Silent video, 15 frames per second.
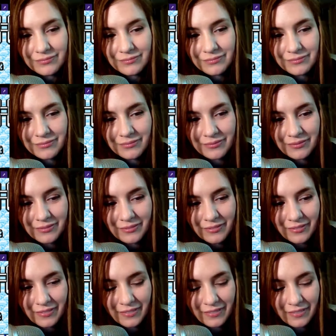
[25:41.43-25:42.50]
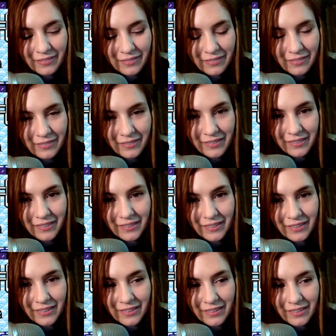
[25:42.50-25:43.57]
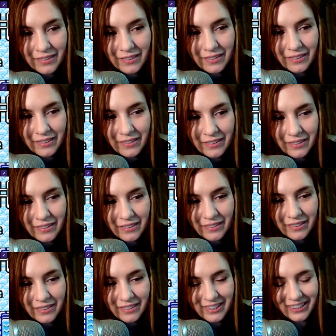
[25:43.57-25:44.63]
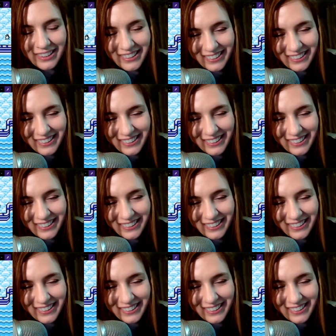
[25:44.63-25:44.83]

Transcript: (silent)